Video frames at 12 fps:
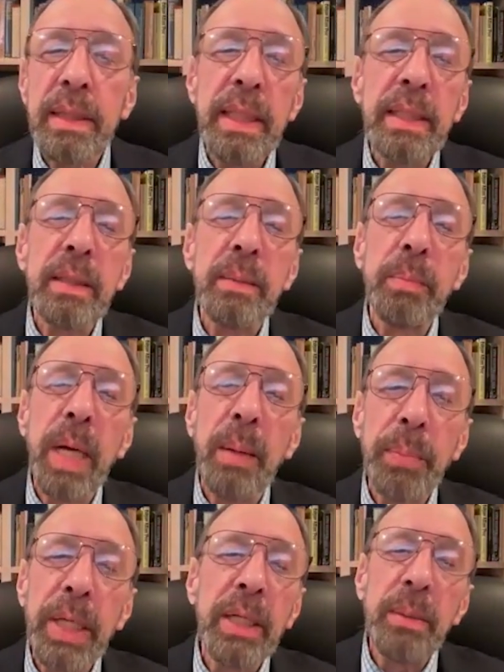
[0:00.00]
because he's a
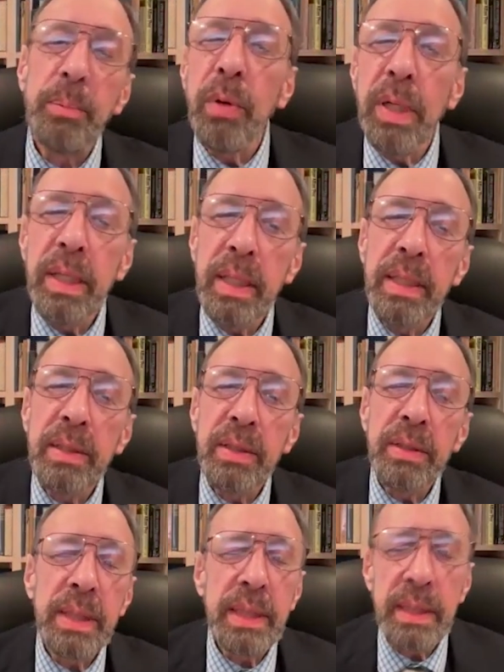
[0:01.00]
bigger boy than this